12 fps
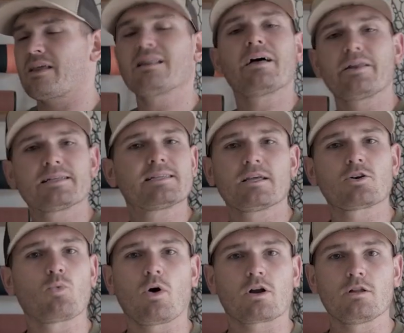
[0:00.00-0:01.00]
they allow you to
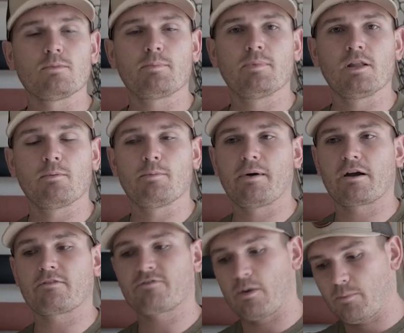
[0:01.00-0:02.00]
see underwater a little bit
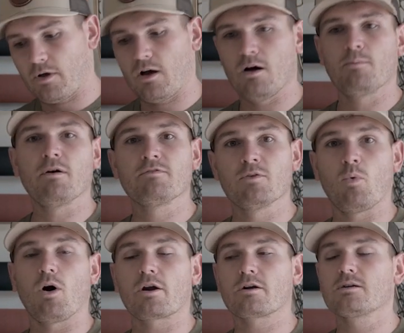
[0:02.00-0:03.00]
better from above
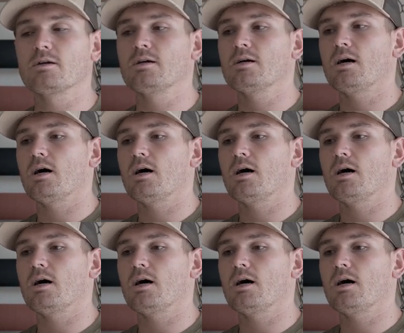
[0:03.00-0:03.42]
the water,